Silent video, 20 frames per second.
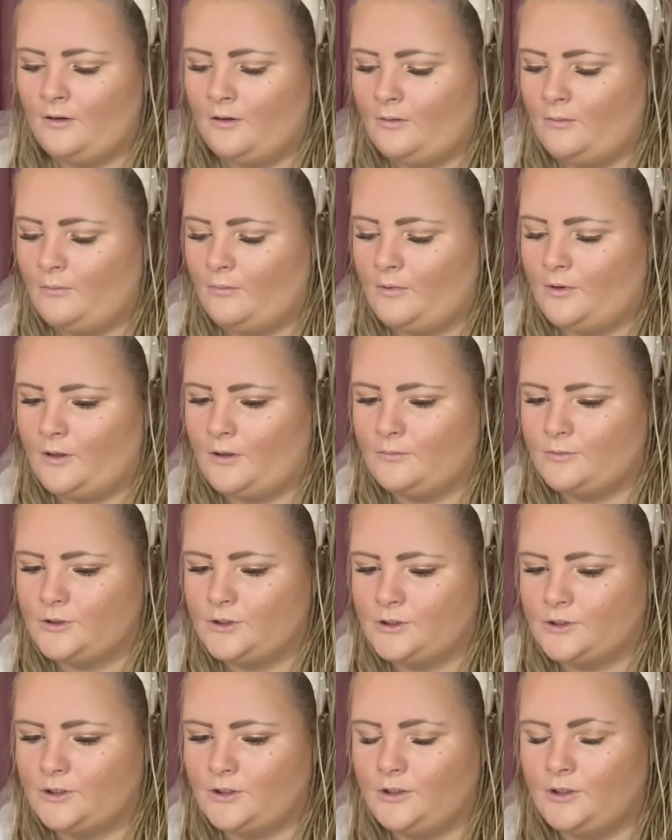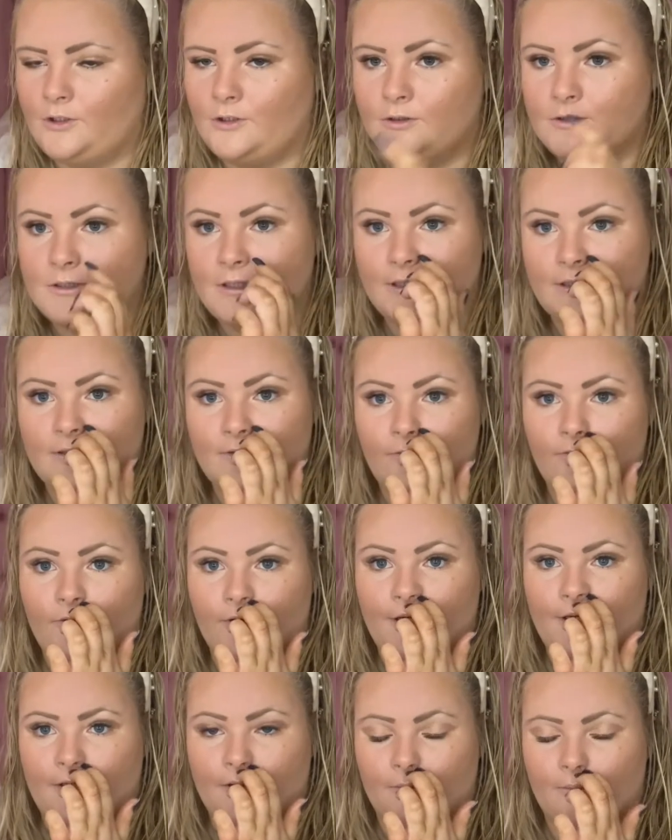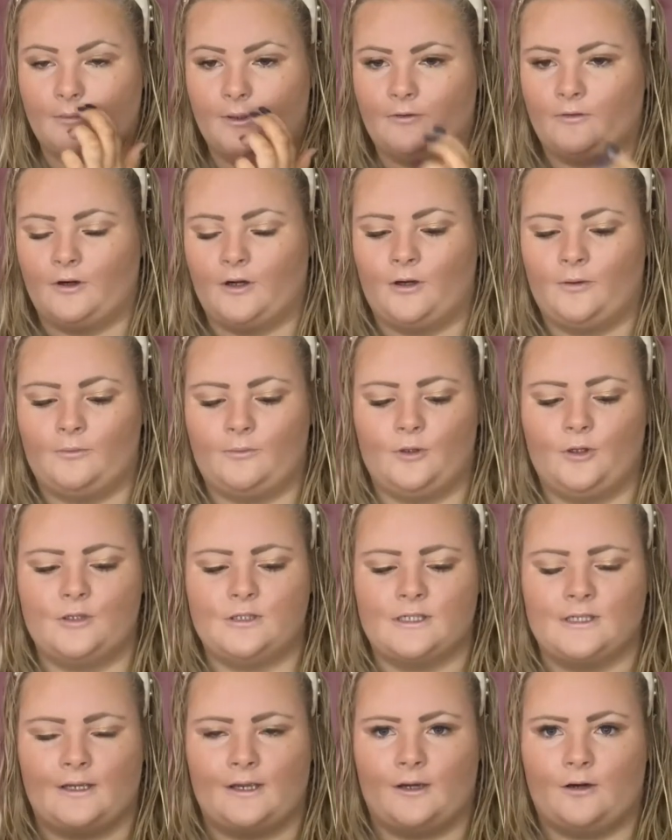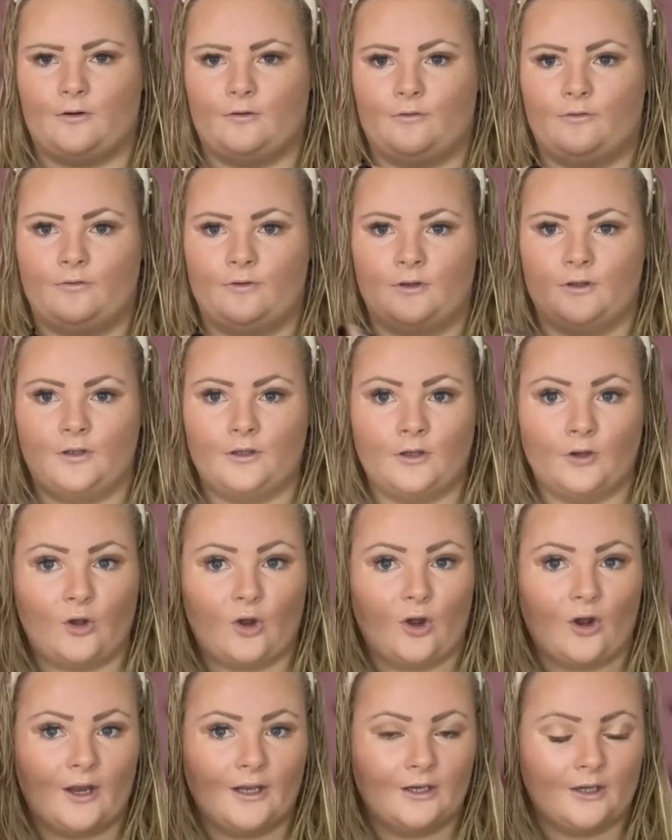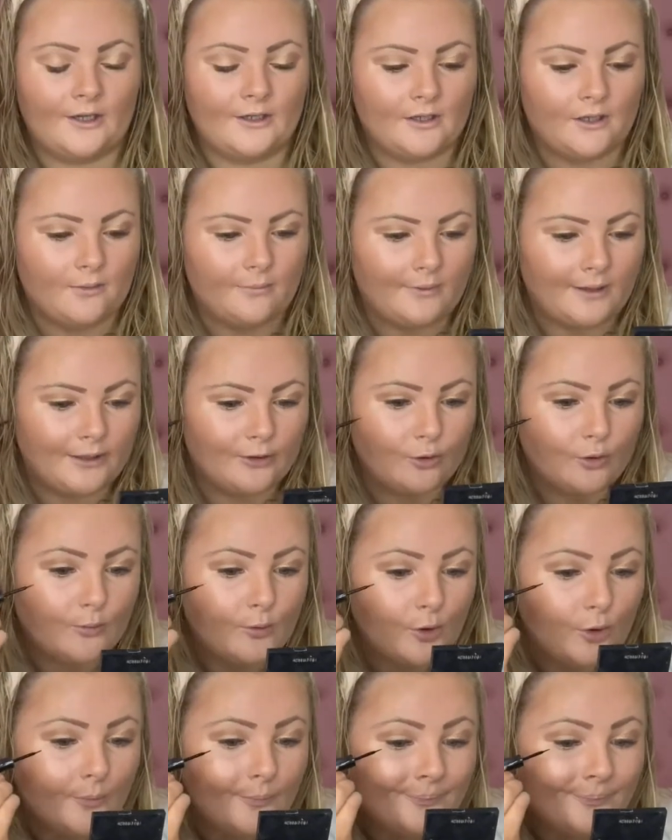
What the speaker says: But I'm just gonna use this Freedom mirror. I'm using e.l.f. eyeliner on my normal.